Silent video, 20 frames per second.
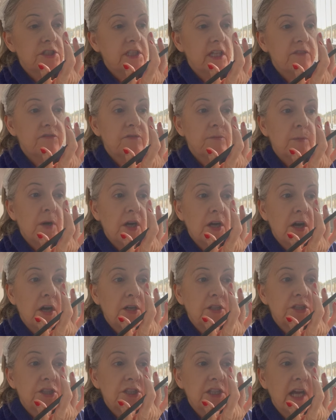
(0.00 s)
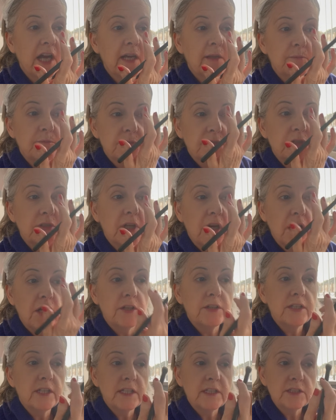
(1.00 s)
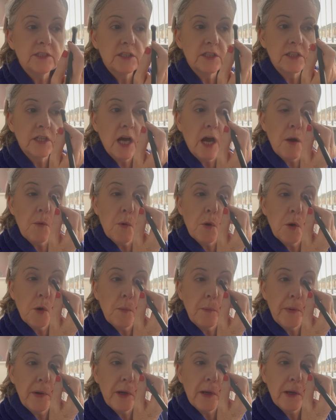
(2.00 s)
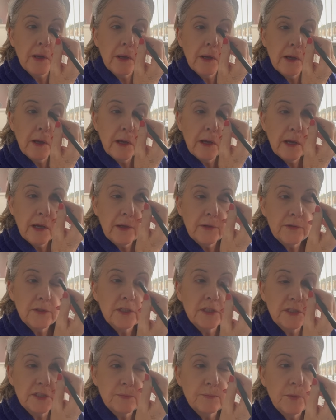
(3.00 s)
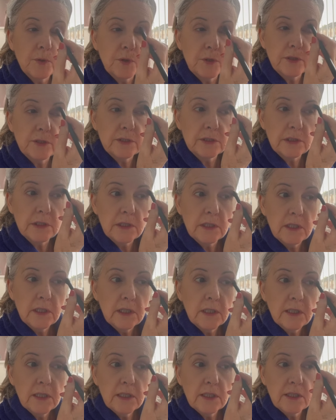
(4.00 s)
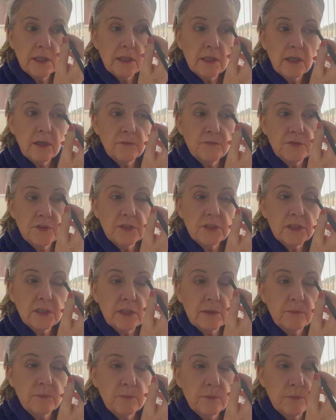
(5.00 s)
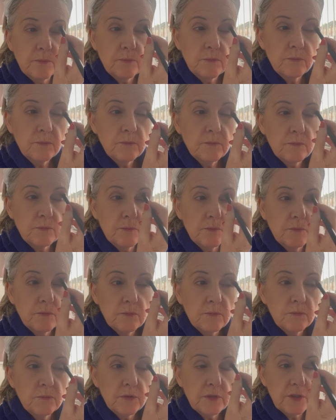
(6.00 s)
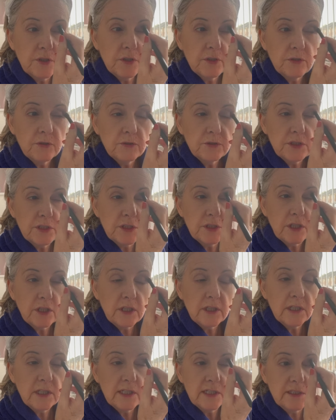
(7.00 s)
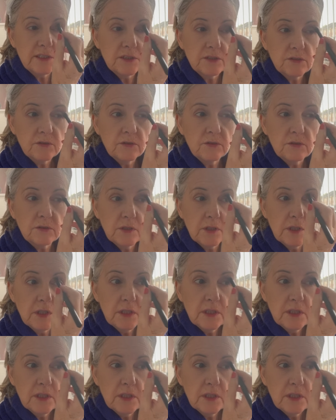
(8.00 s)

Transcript: said, for my eye shape, I need to go up at this point. And obviously with your hooded eyelids or